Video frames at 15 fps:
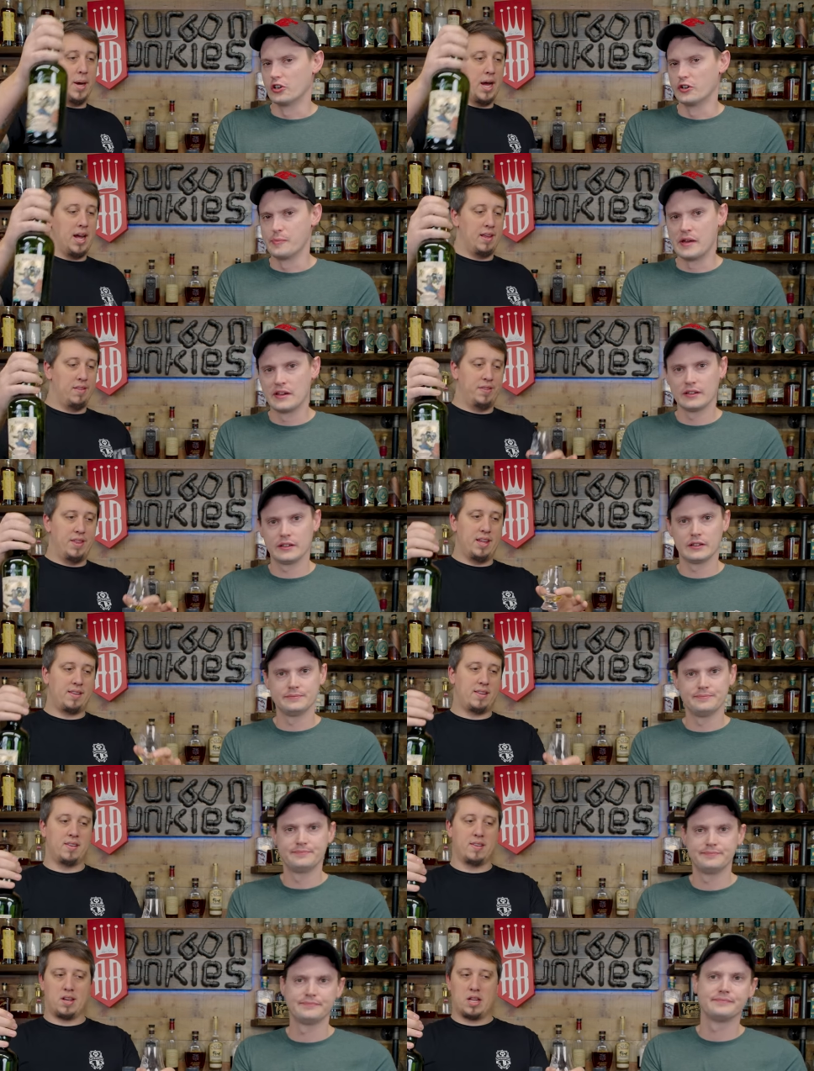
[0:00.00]
Speaker 1: But
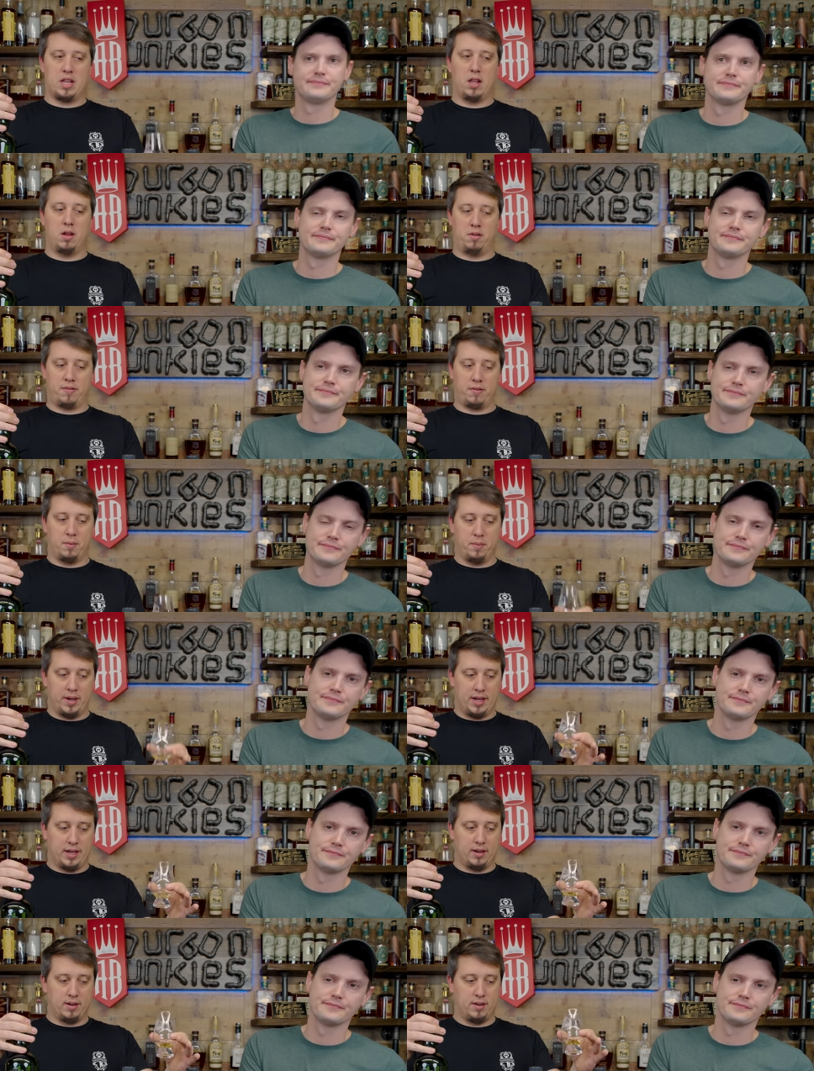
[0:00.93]
this is close for
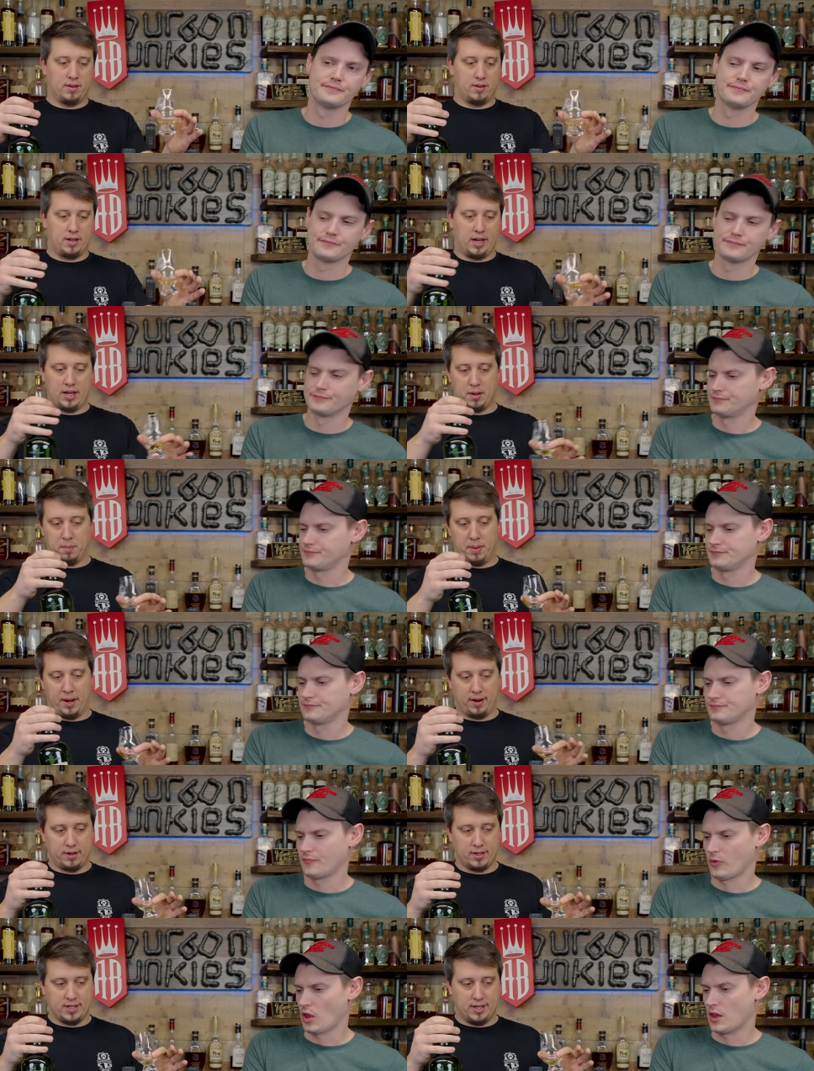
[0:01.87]
me in
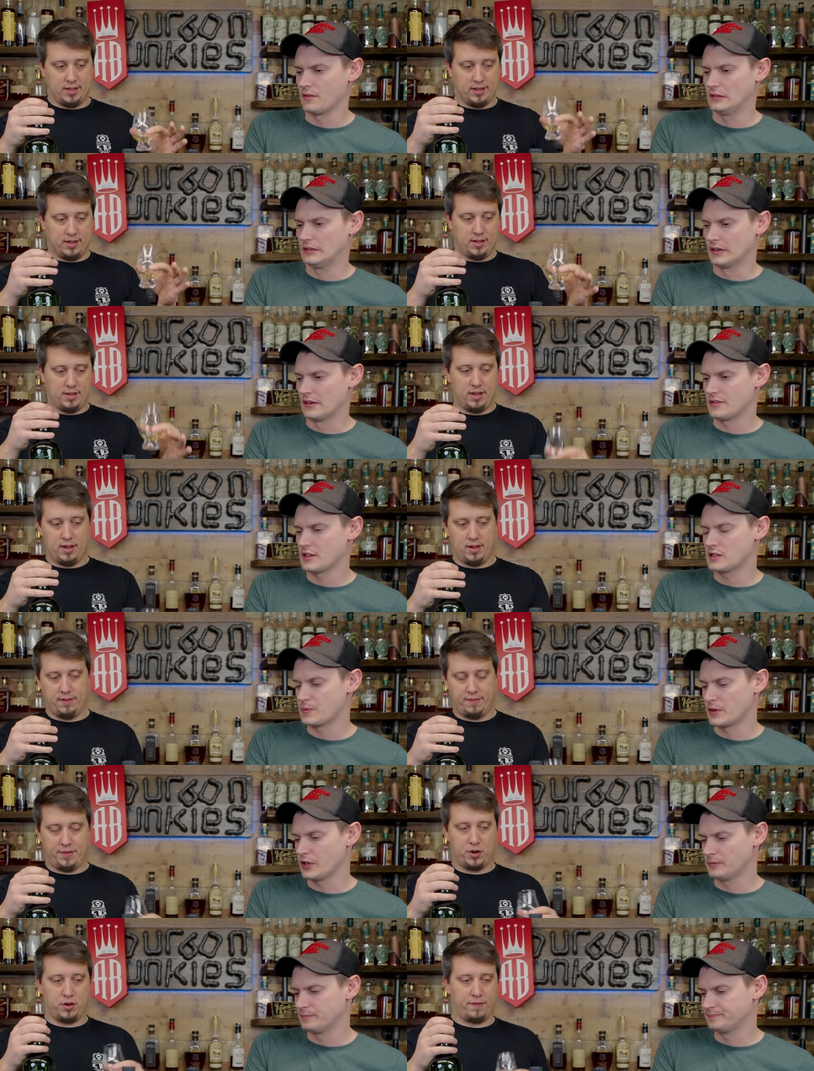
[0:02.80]
comparison. The
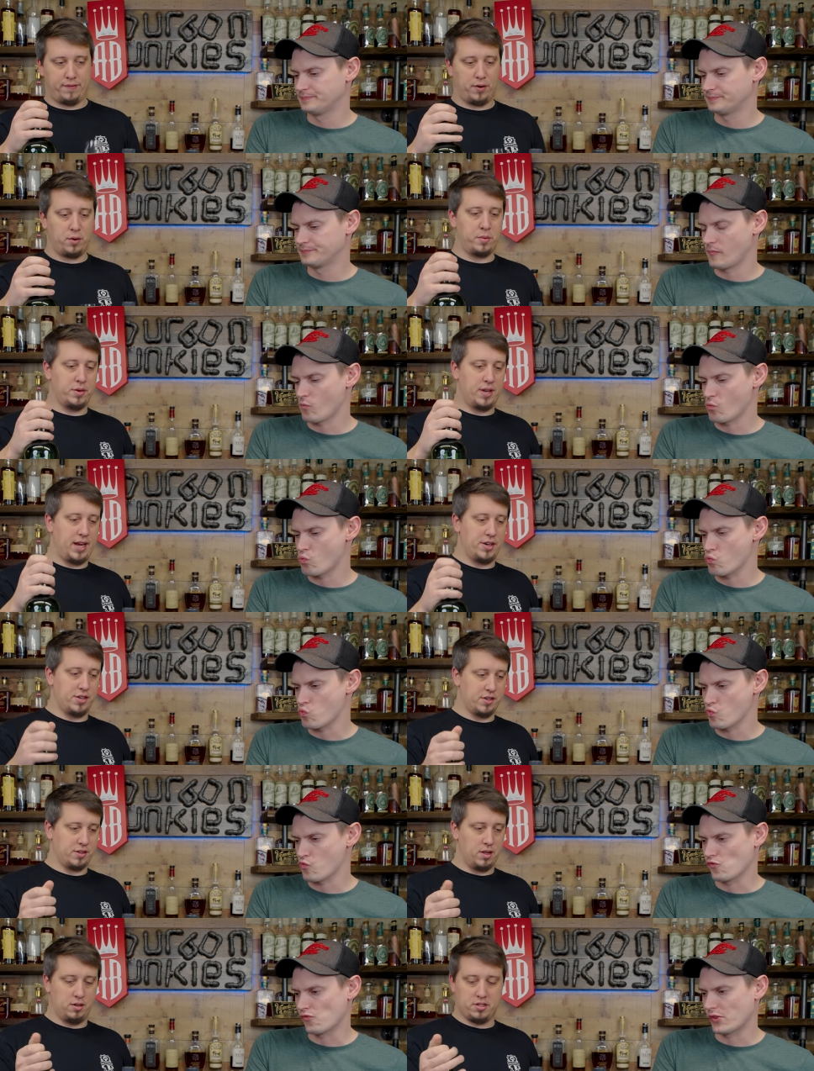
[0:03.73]
the
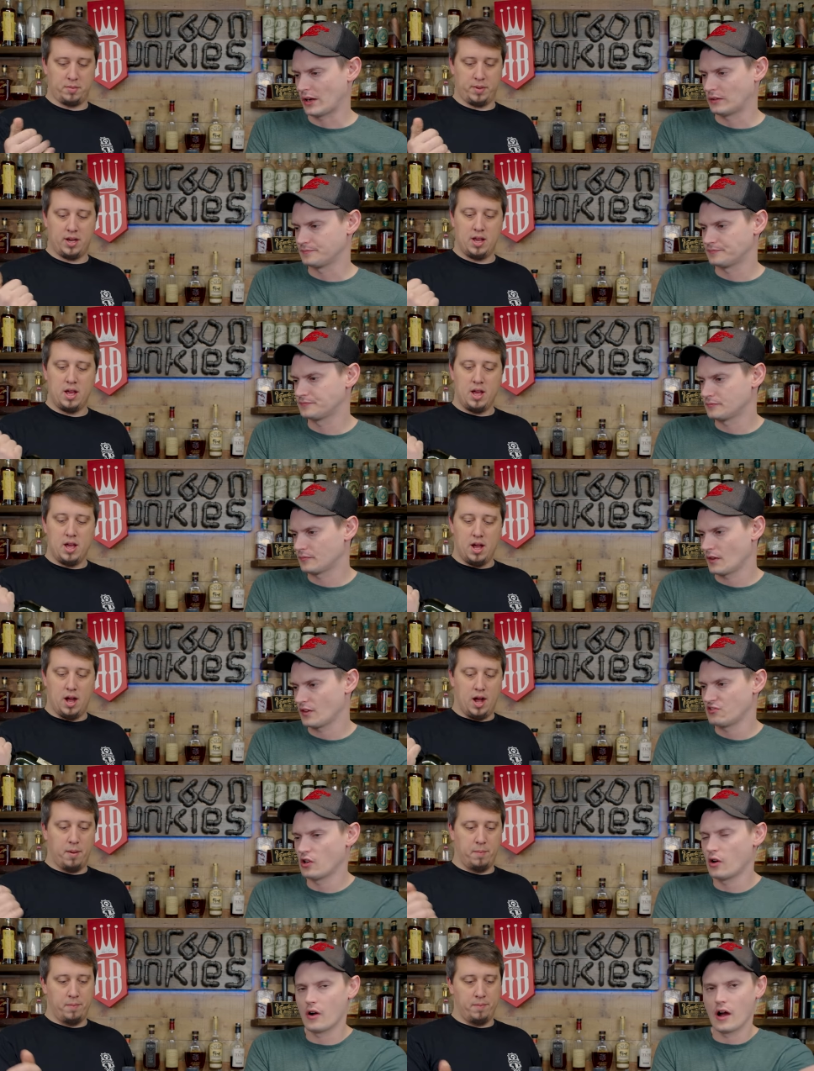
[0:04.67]
fermutation's close to me.
Speaker 2: So
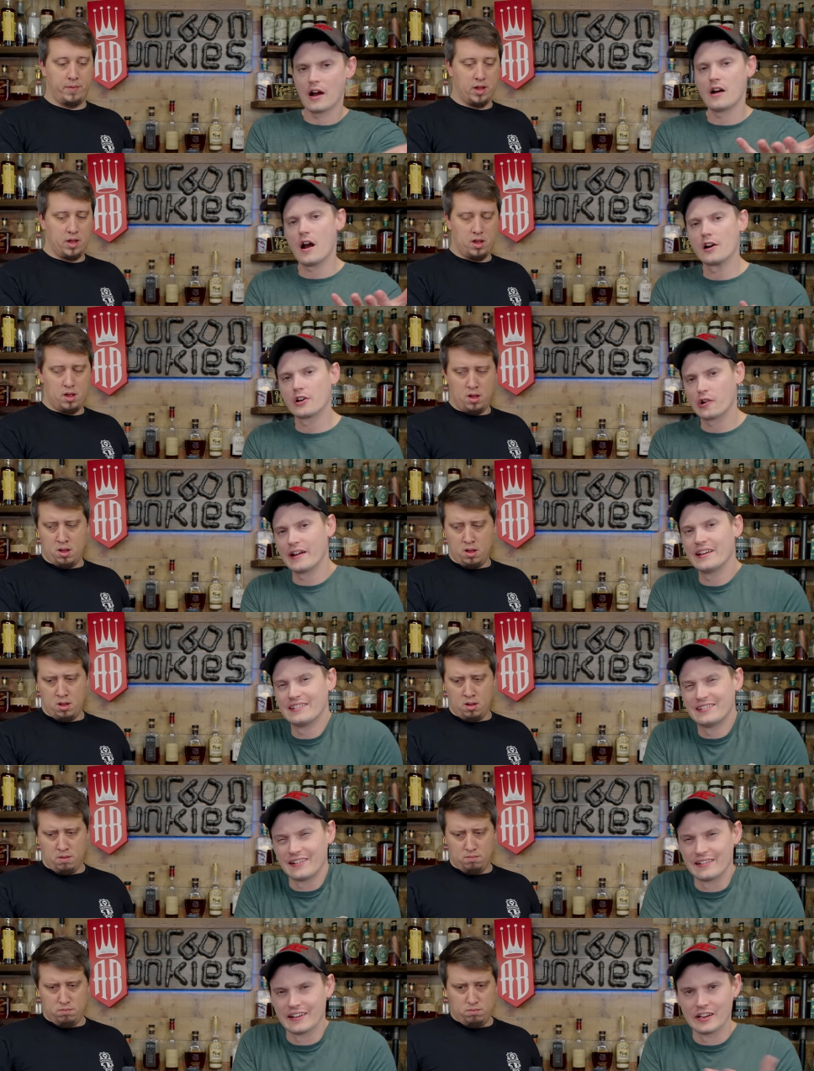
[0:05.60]
um, our, our
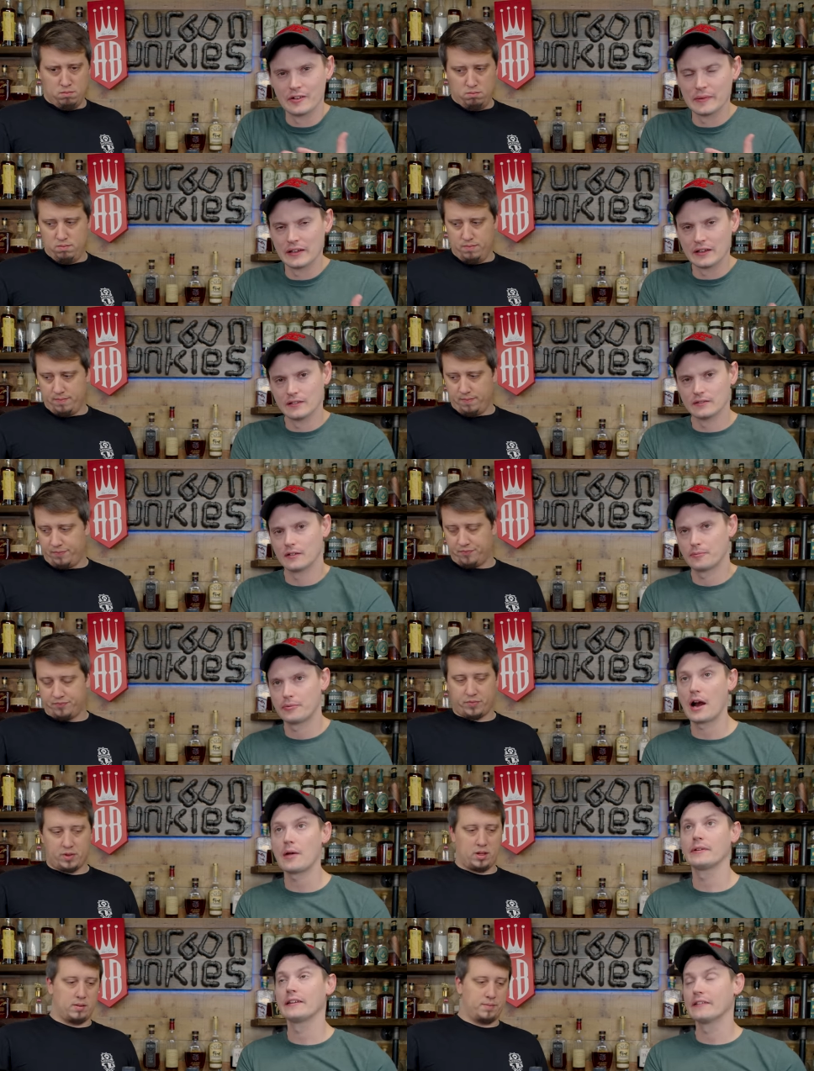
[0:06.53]
grades are going to be
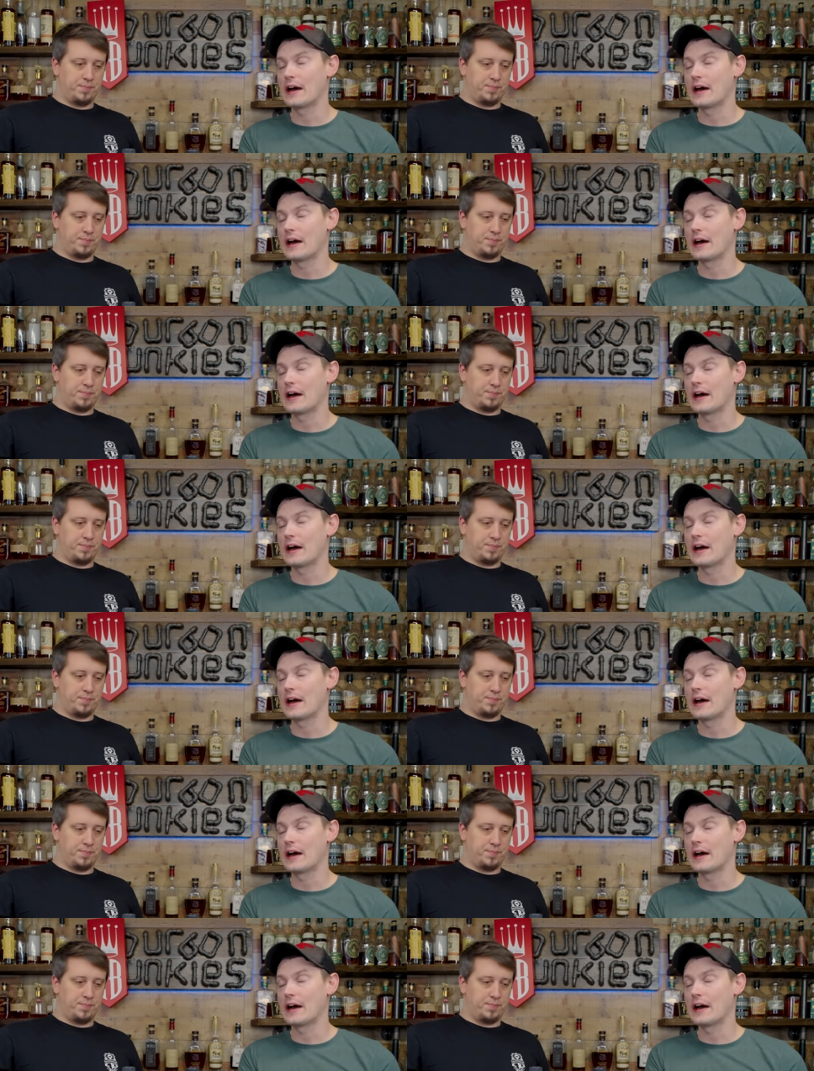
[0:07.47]
probably a